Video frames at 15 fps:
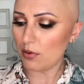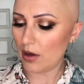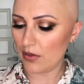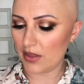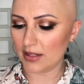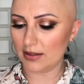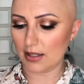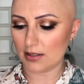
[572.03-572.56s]
I
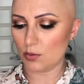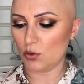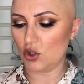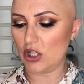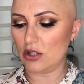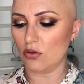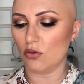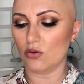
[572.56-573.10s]
think that's what
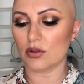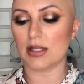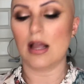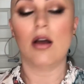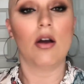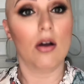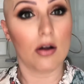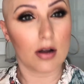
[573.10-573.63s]
she calls
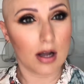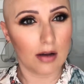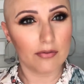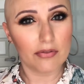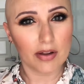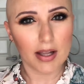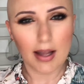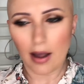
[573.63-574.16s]
her
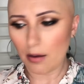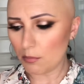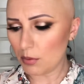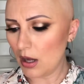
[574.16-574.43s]
comfort cap.